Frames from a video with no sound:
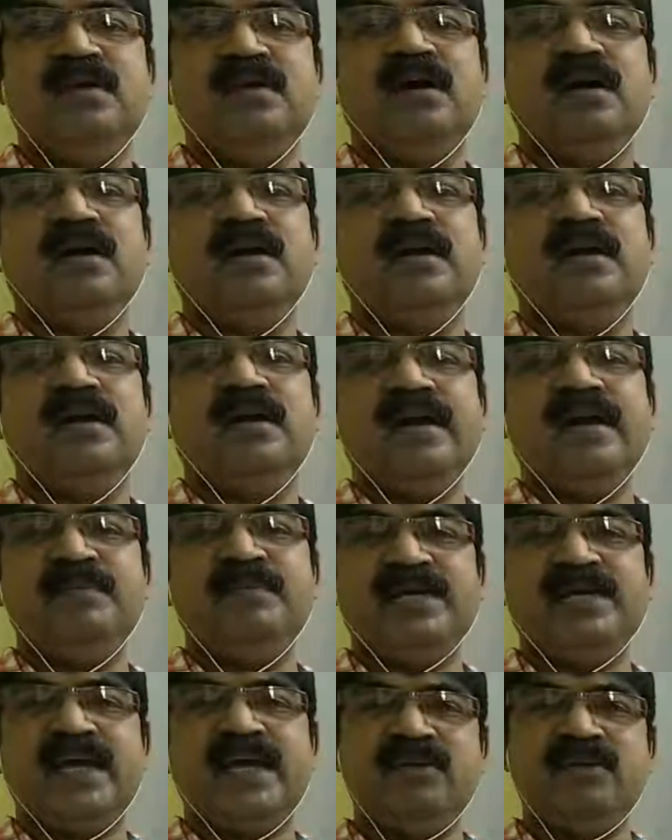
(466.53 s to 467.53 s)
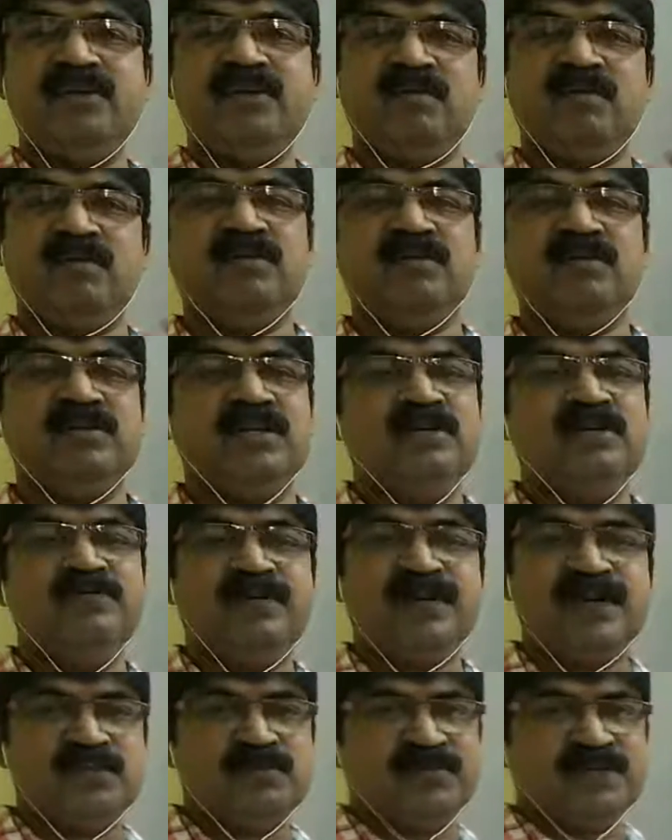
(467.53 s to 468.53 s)
uh, let me tell you about the
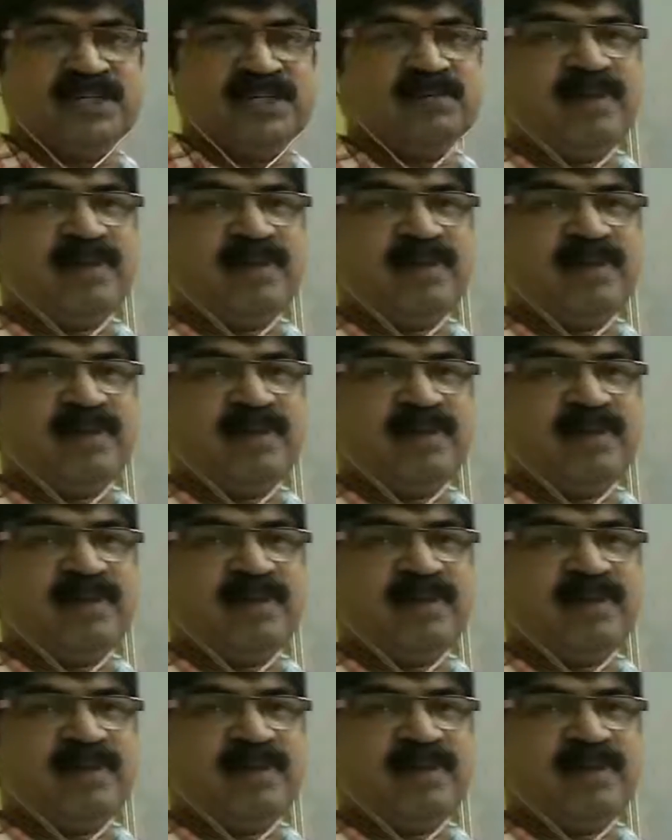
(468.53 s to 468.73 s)
difference between